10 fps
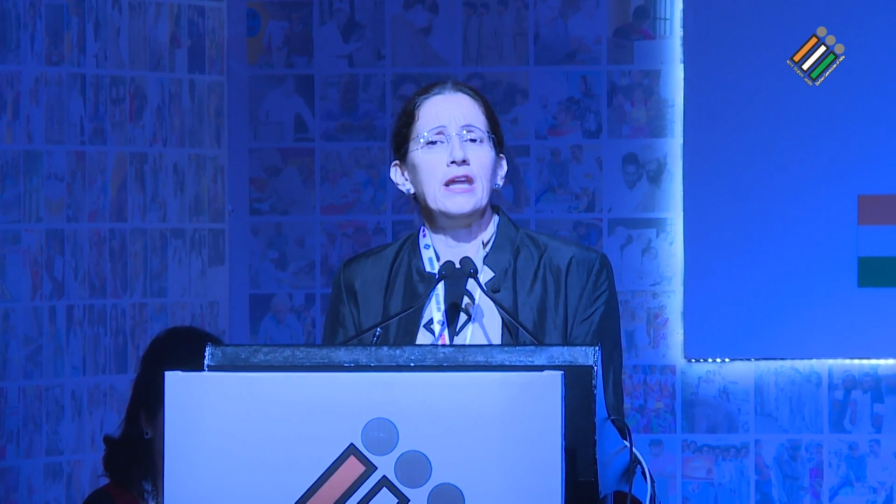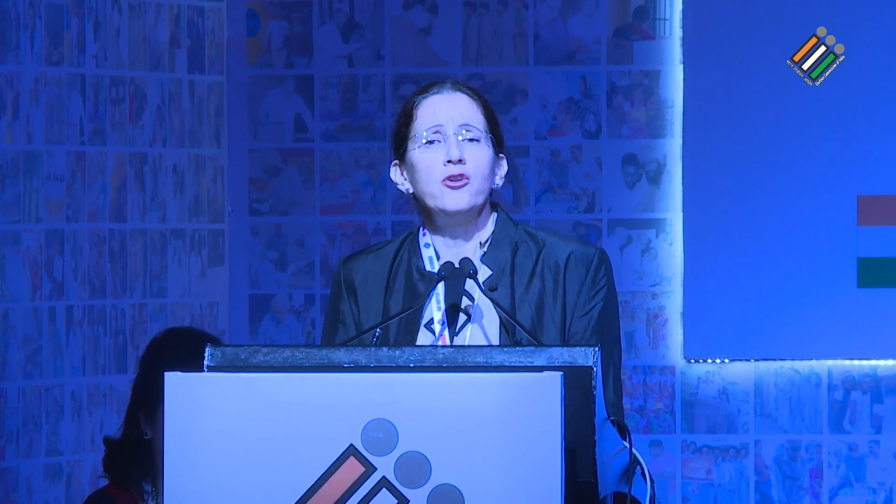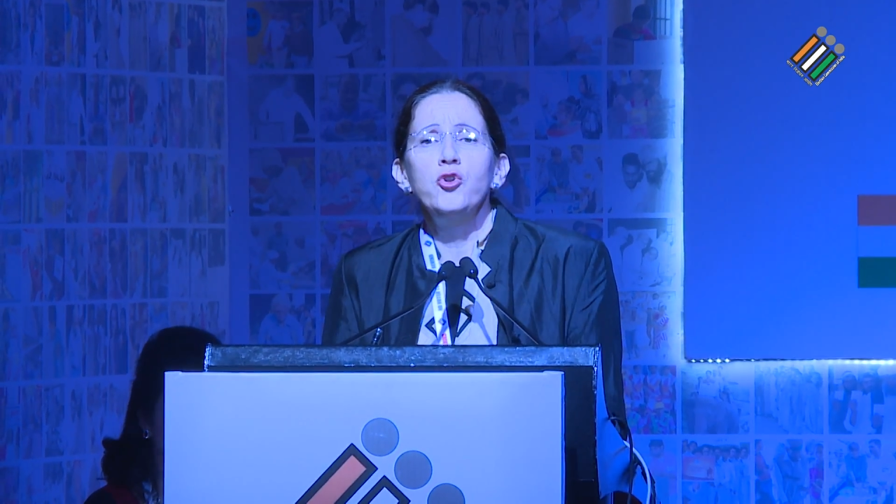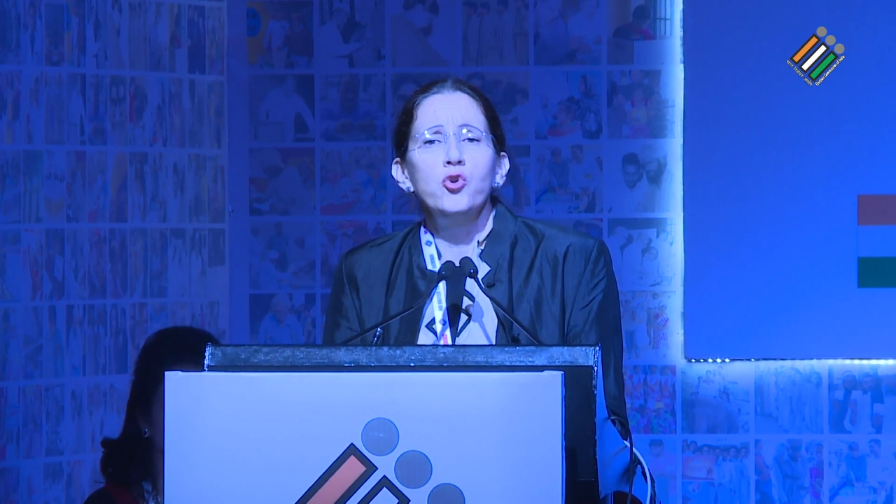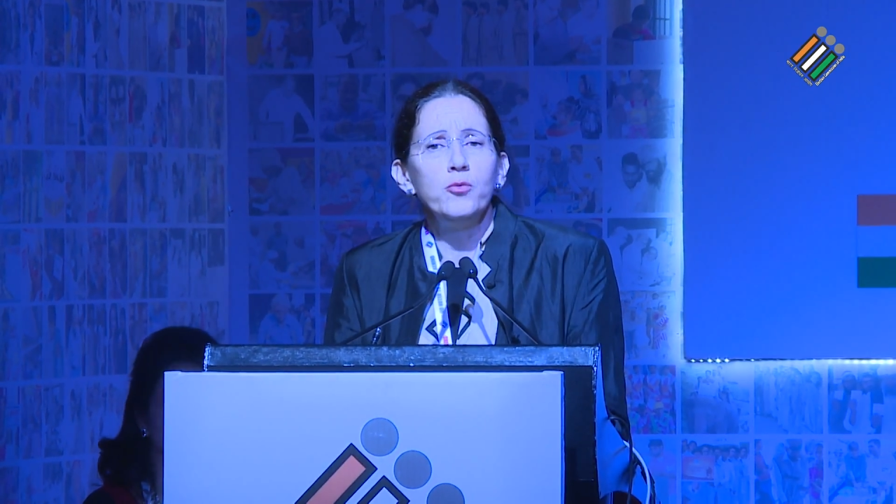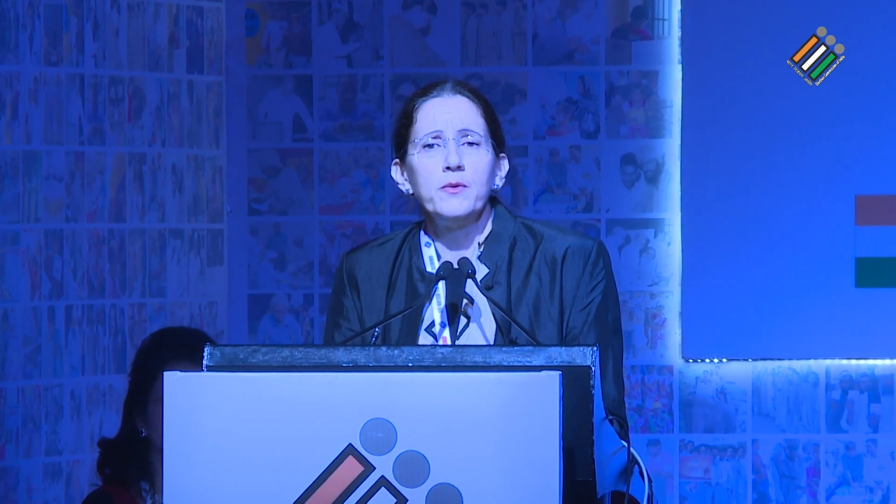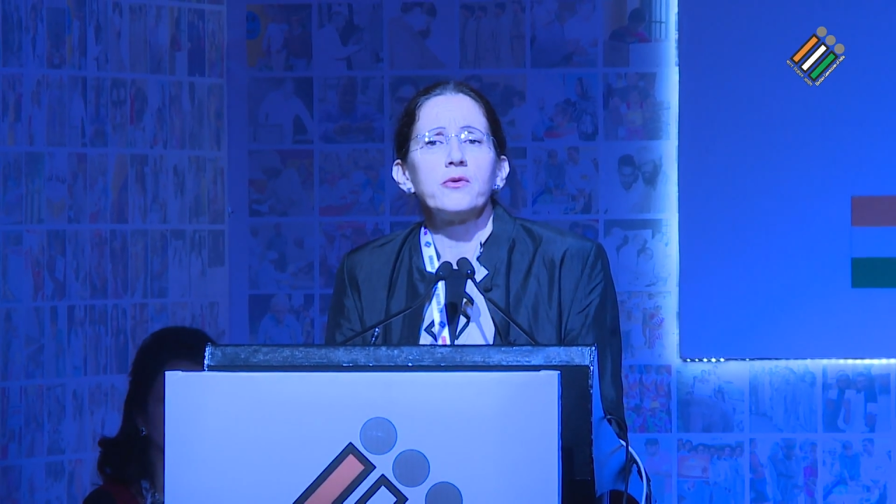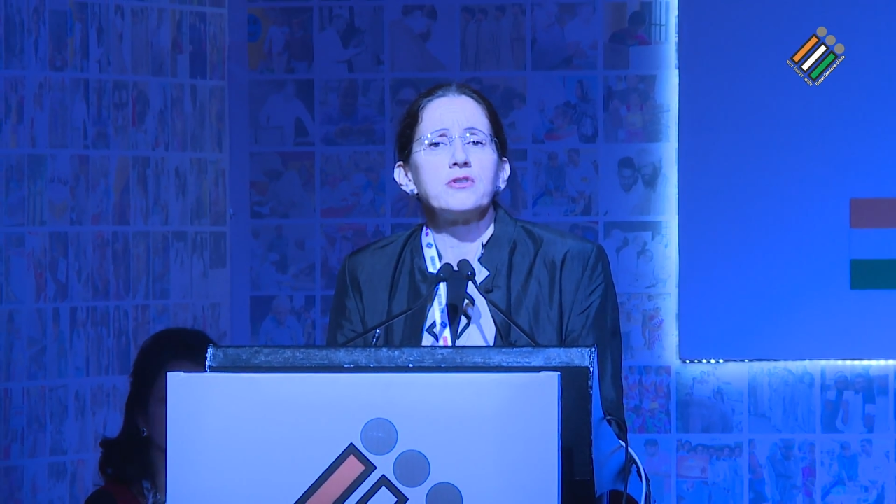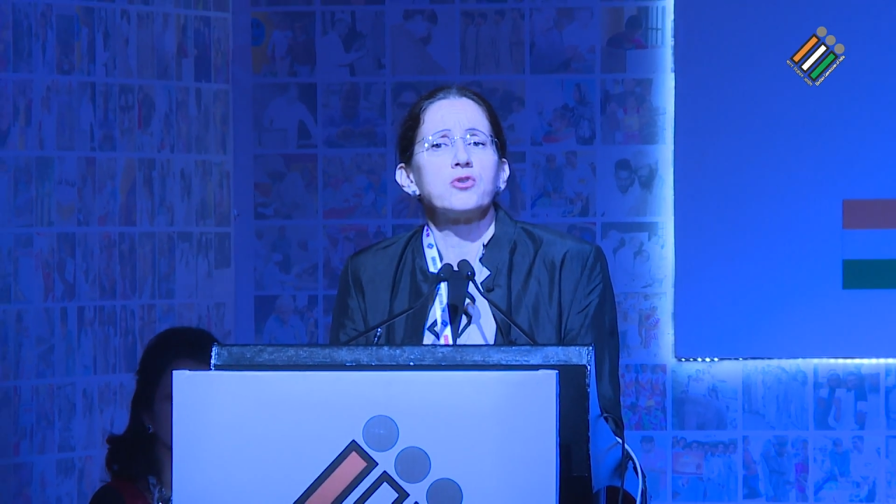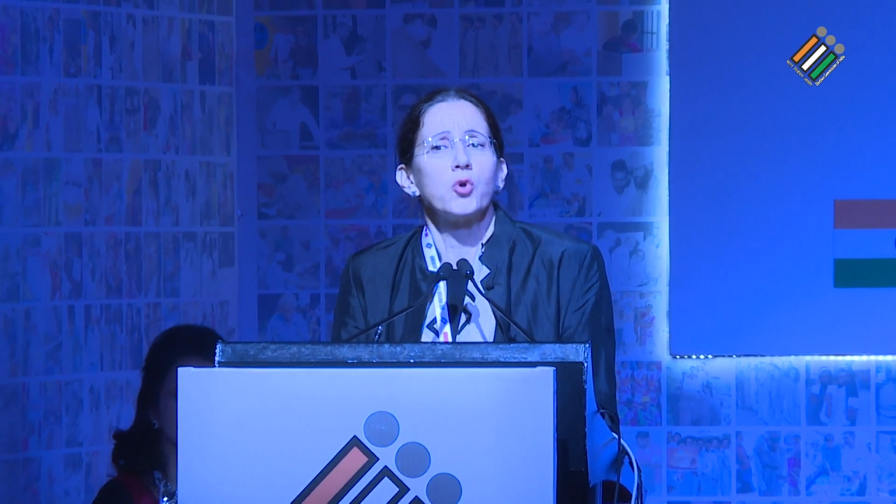
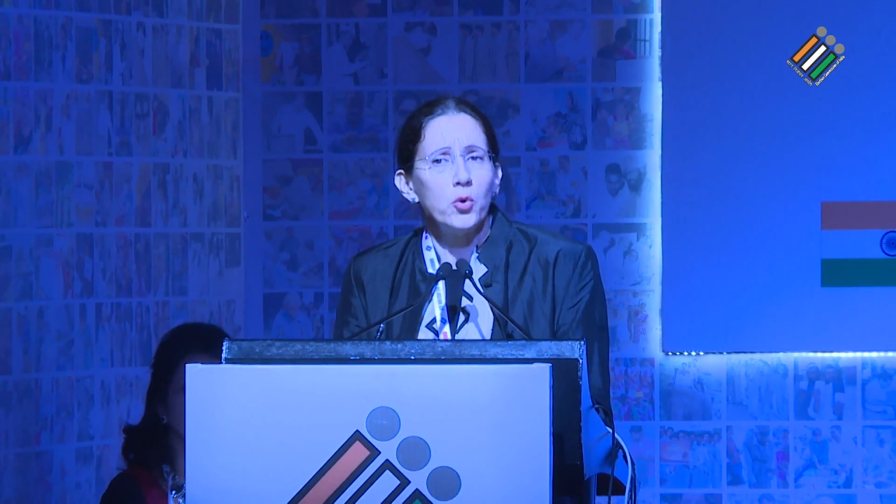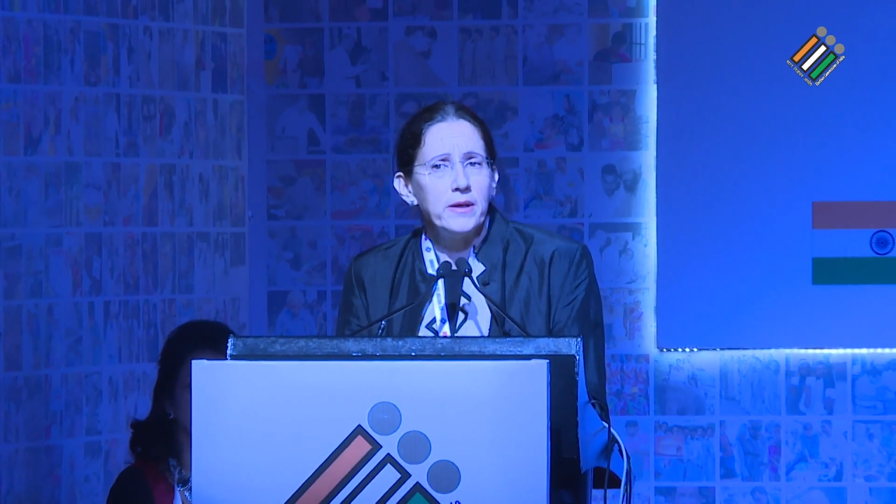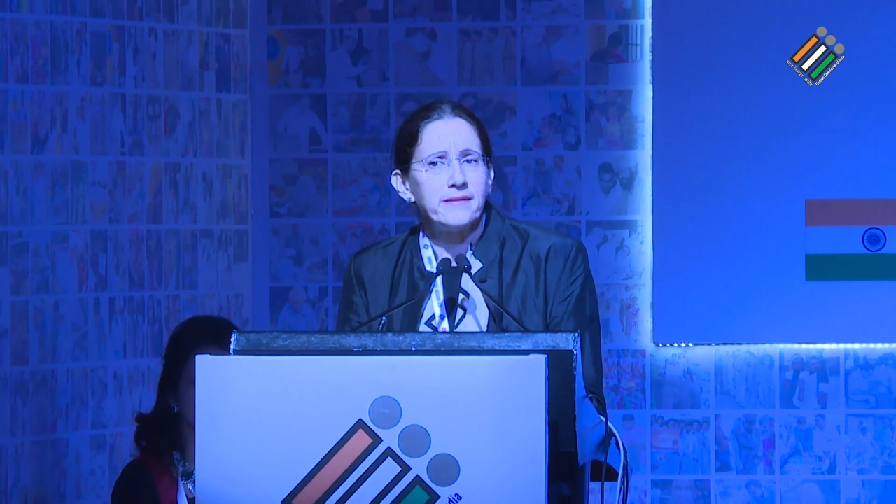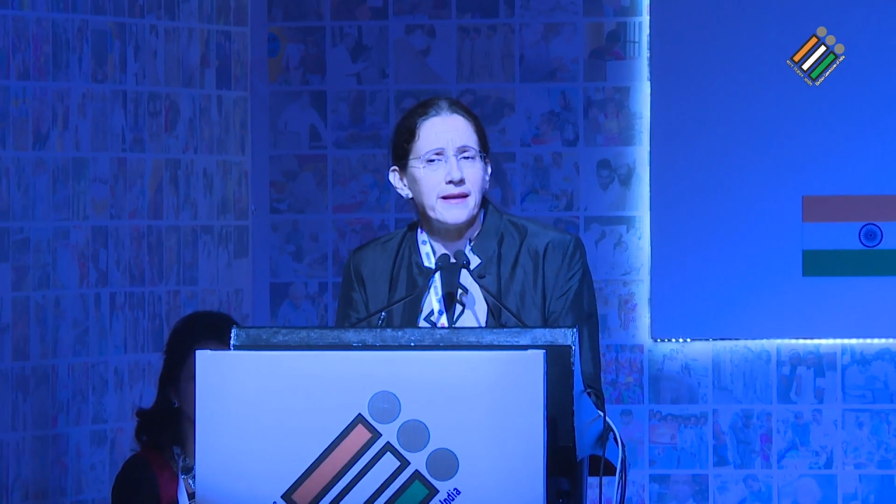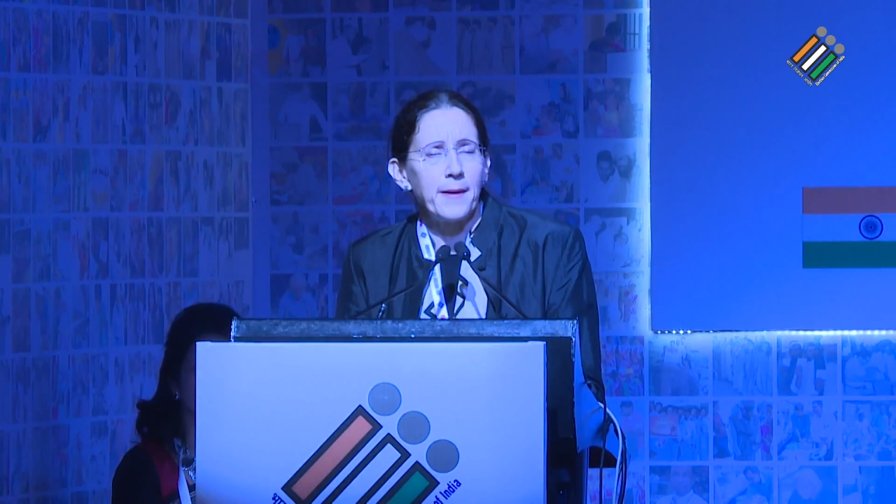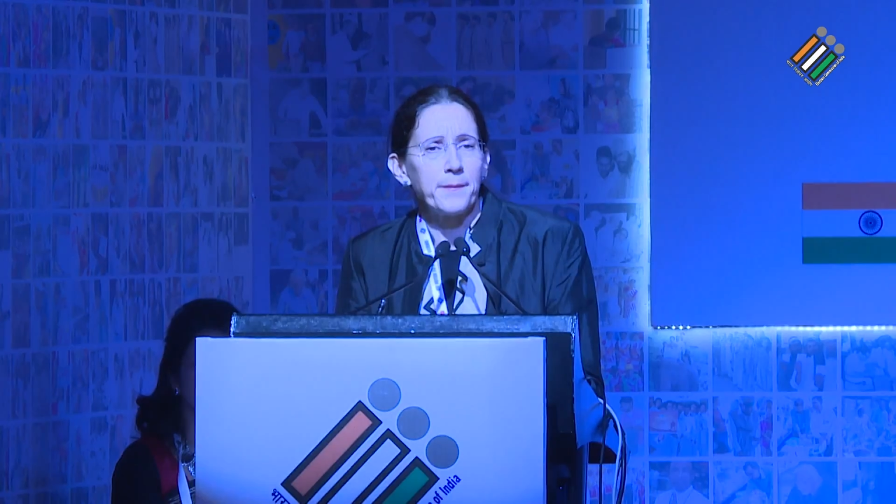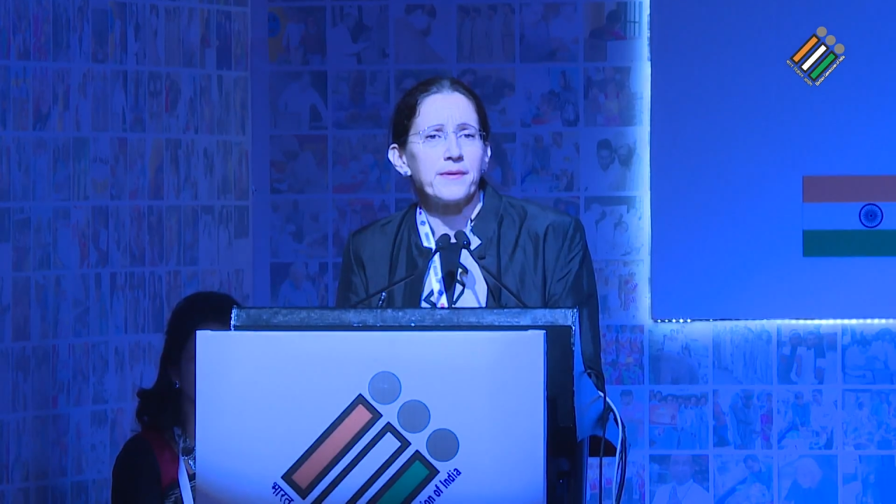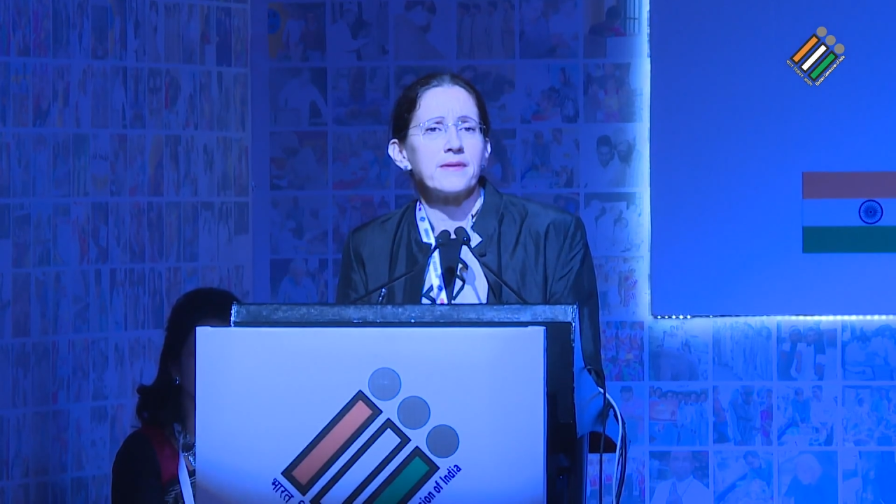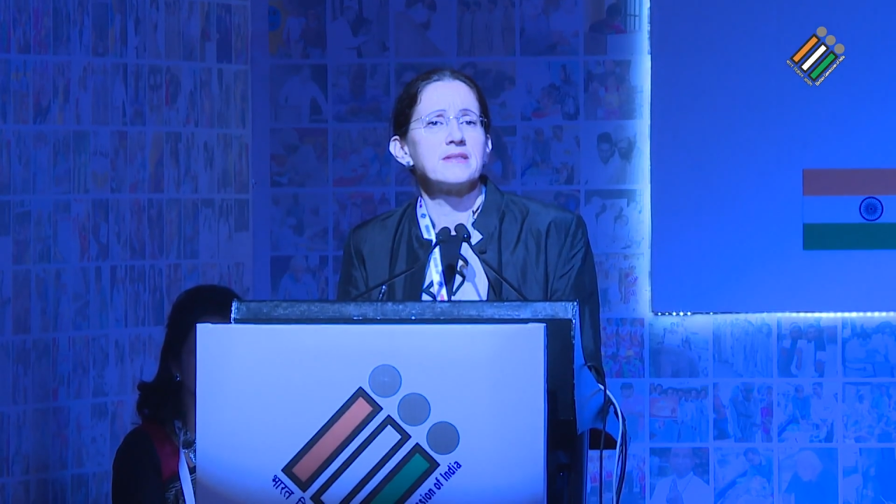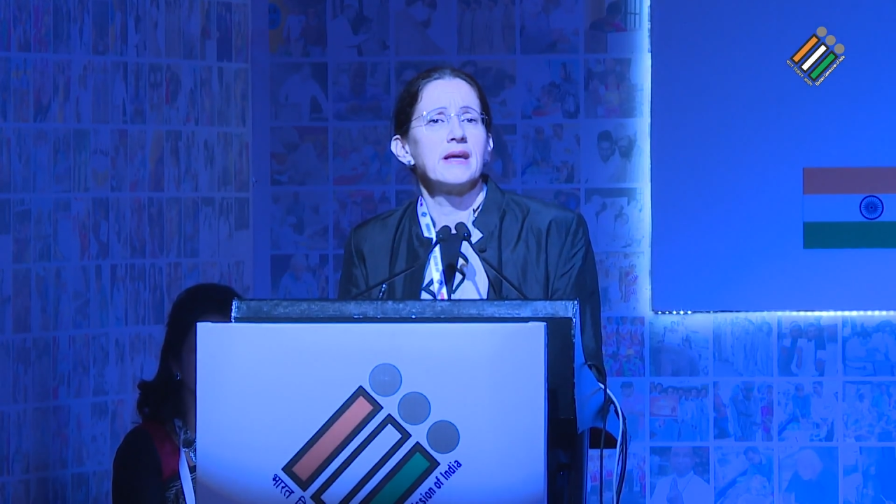numerous good
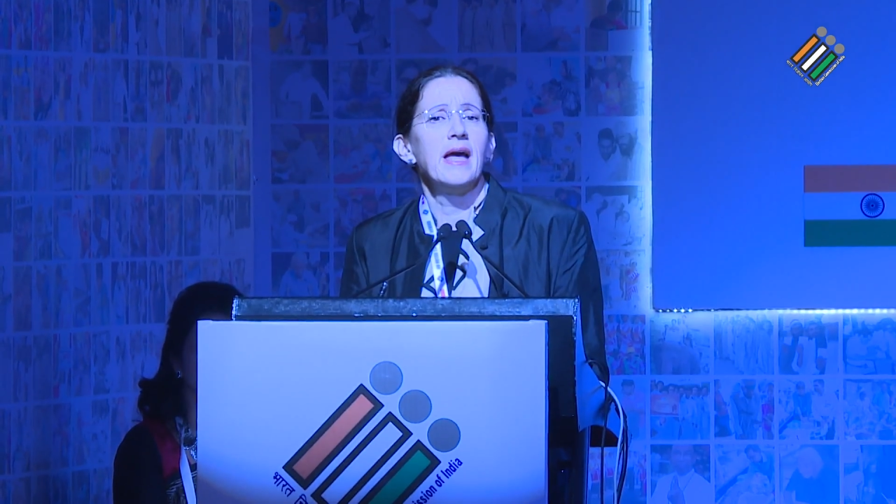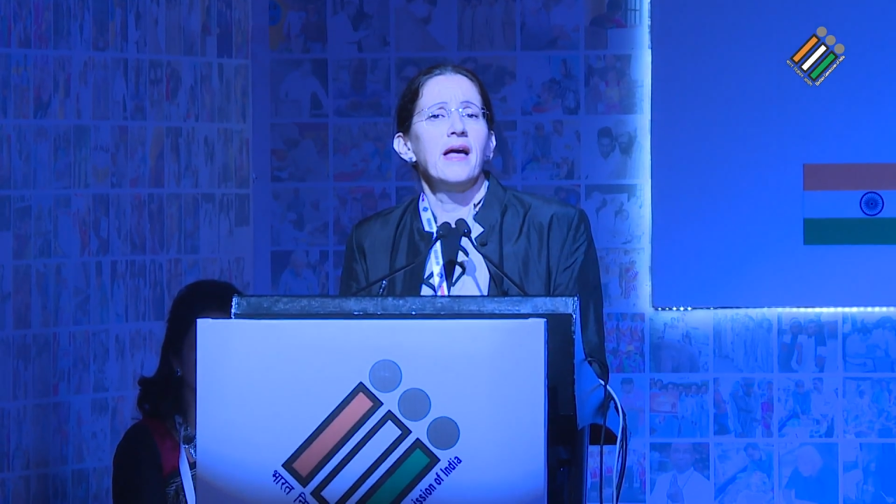examples